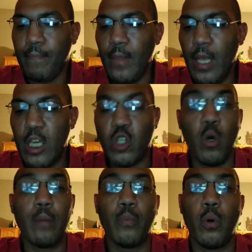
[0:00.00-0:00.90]

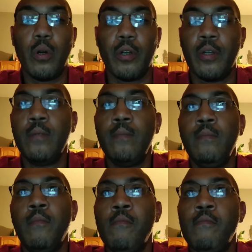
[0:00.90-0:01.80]
Sean Porter.
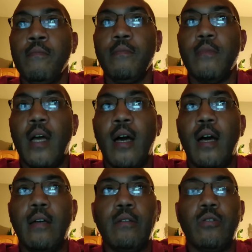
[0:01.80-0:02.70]
Now,
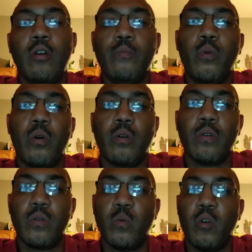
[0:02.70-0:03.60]
Sean Porter
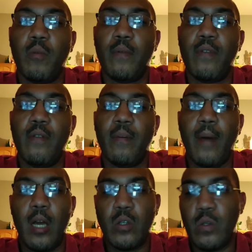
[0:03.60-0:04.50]
is one of my favorite
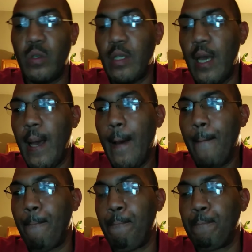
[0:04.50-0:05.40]
boxers
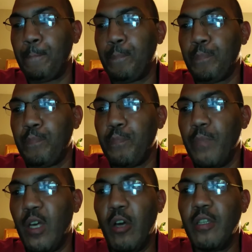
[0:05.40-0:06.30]

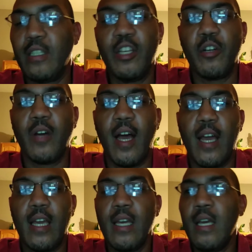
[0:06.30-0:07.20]
because he's a little guy.
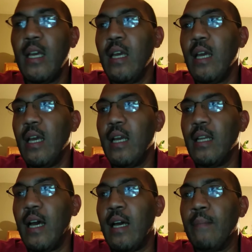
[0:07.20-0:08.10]
And
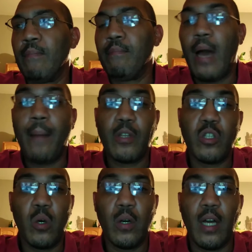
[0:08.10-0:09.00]
I'm a
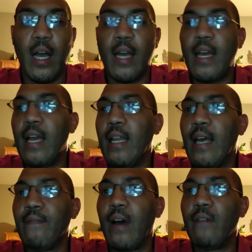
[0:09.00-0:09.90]
tall guy, and
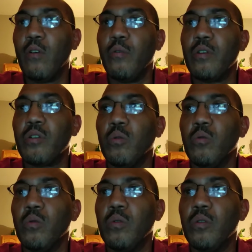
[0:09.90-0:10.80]
I've always
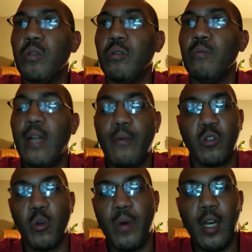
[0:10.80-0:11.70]
told, when I was
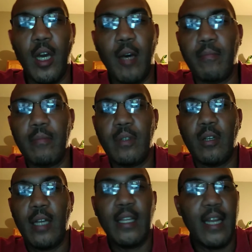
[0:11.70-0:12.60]
growing up,
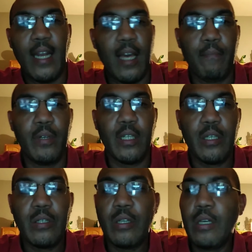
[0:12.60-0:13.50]
I didn't like
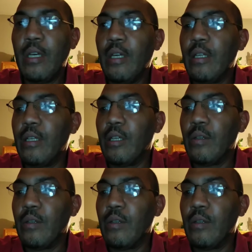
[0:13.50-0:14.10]
bullies, and